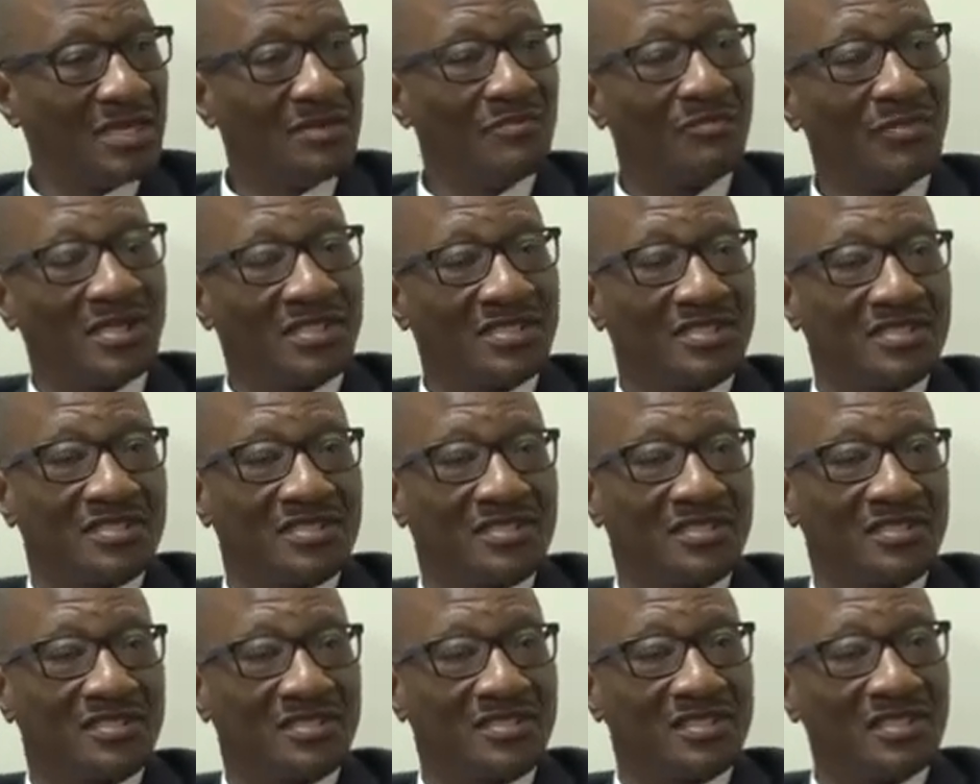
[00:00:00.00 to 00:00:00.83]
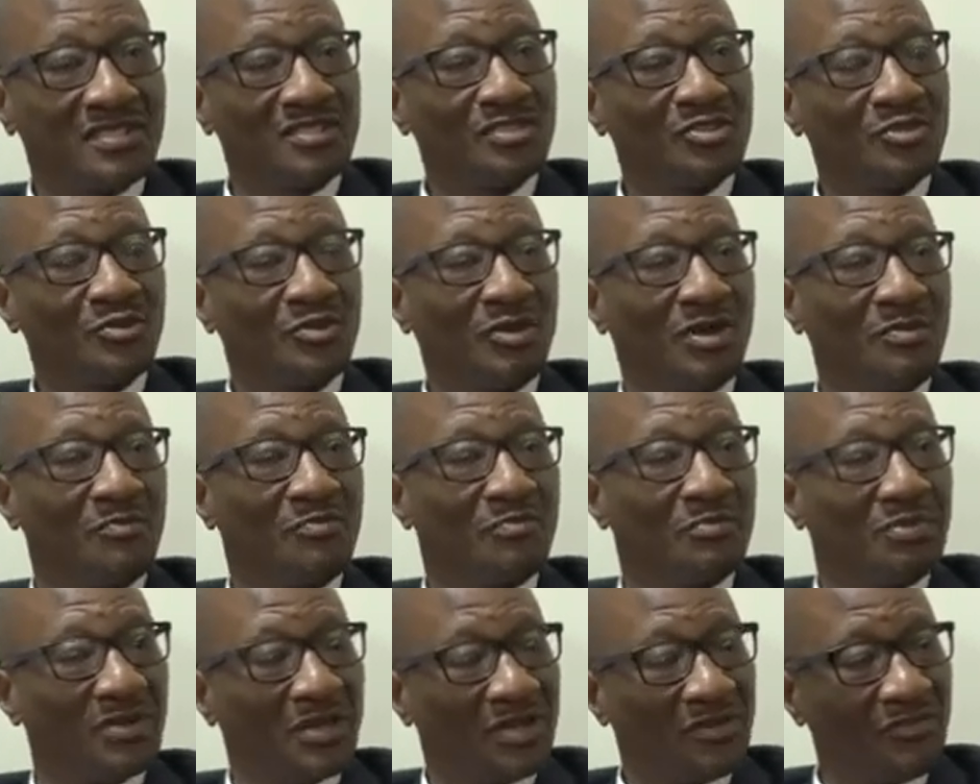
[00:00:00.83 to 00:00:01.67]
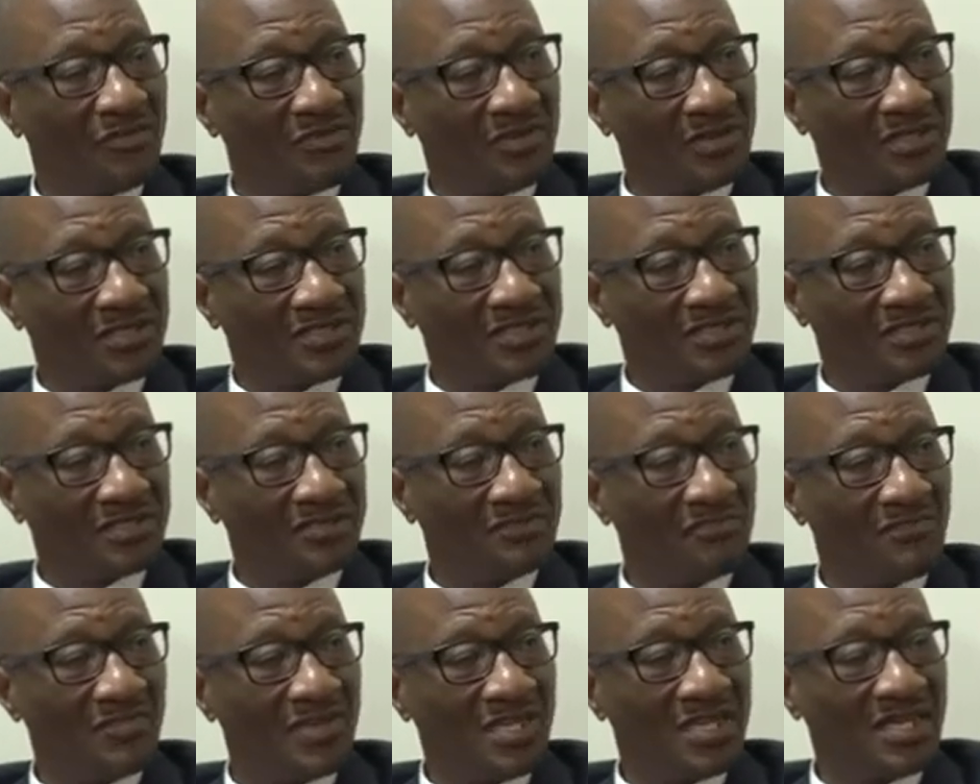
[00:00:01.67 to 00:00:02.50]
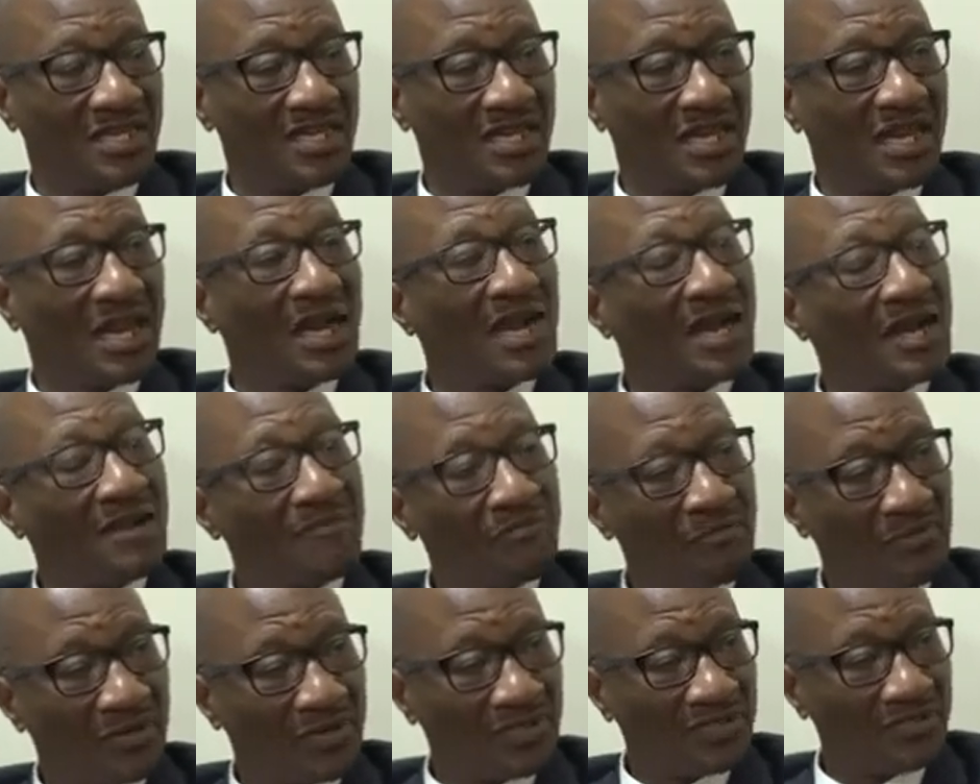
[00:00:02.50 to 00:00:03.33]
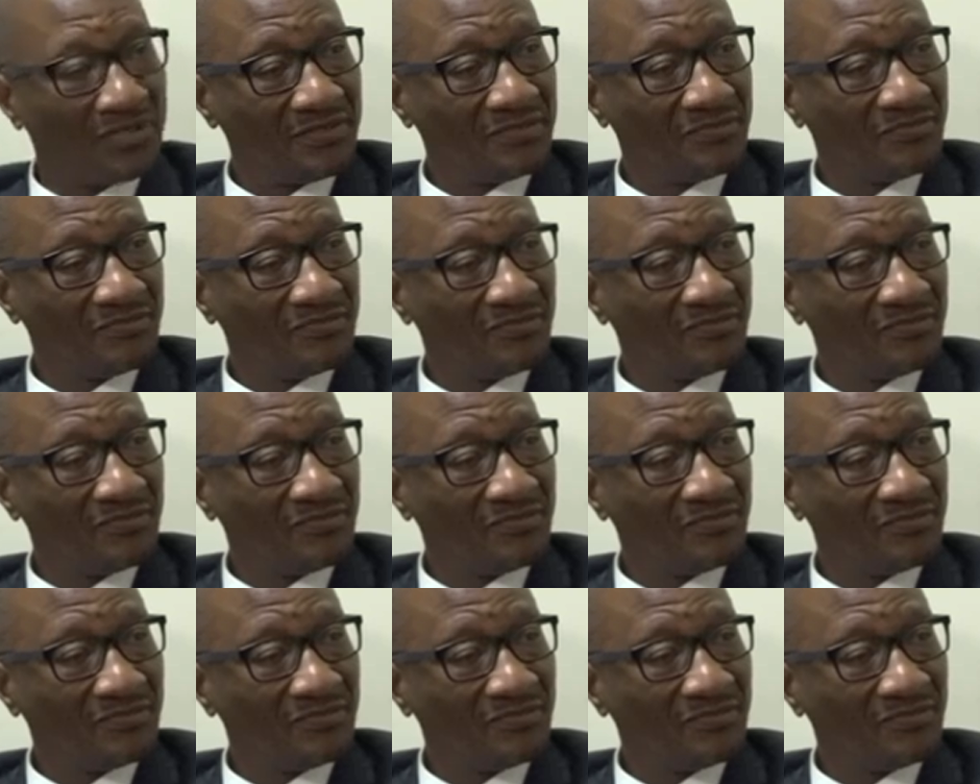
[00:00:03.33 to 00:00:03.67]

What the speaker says: But since you are a private media company,